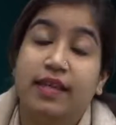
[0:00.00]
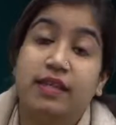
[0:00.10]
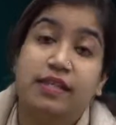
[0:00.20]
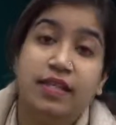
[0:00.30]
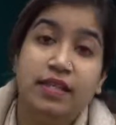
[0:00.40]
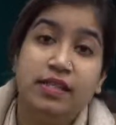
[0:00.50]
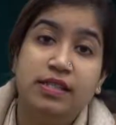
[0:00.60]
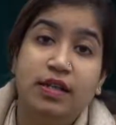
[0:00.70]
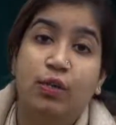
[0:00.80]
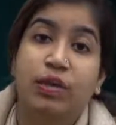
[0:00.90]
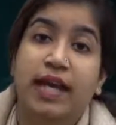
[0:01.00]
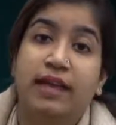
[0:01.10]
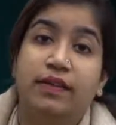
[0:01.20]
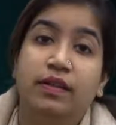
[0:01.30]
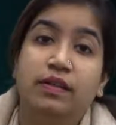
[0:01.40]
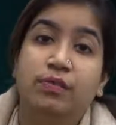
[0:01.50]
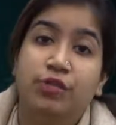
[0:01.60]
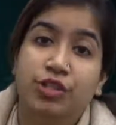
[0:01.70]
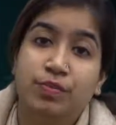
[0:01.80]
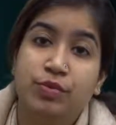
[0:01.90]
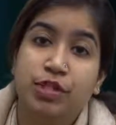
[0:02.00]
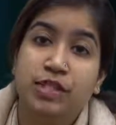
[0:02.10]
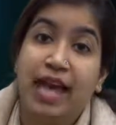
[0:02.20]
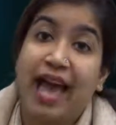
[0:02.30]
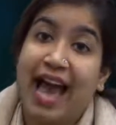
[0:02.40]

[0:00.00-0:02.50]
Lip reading: that deals with ethical principles